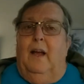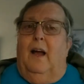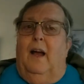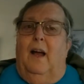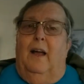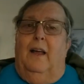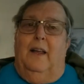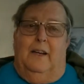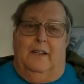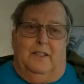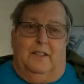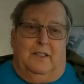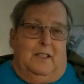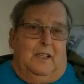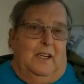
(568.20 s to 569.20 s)

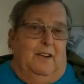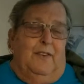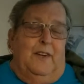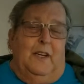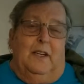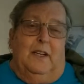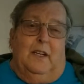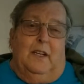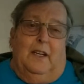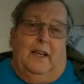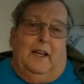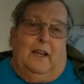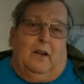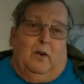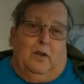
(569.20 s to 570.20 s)
And
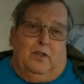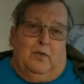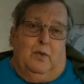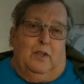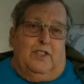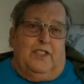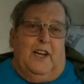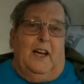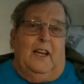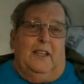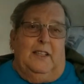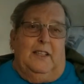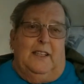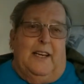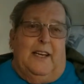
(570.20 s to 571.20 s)
significantly, of course, we're
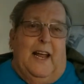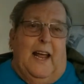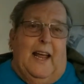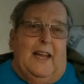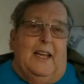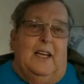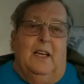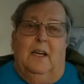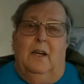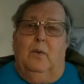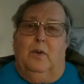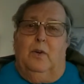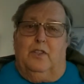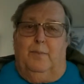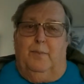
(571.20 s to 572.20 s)
sailing today.
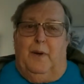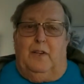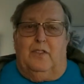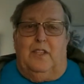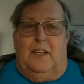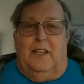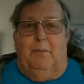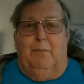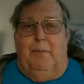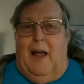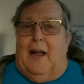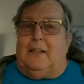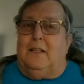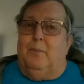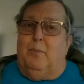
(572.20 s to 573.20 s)
We're supposed to get
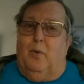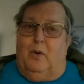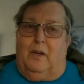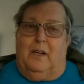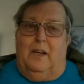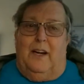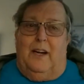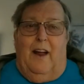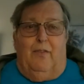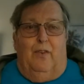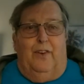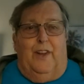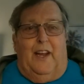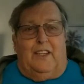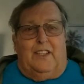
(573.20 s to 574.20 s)
back to Port
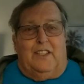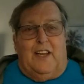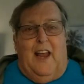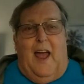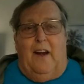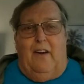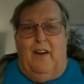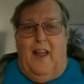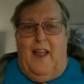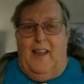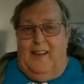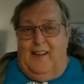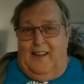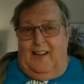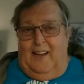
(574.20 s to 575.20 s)
Canaveral next
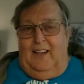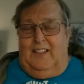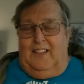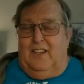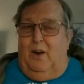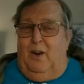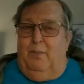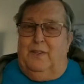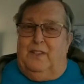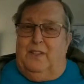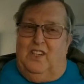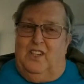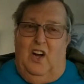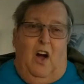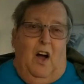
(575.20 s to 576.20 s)
Saturday. Let's hope
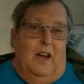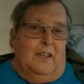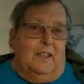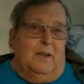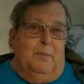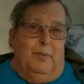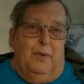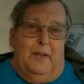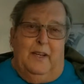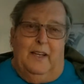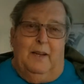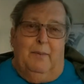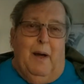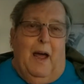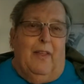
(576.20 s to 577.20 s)
it's gone
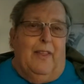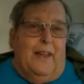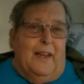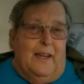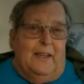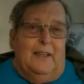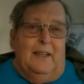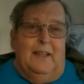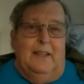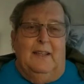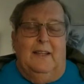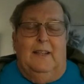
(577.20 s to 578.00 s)
completely by then.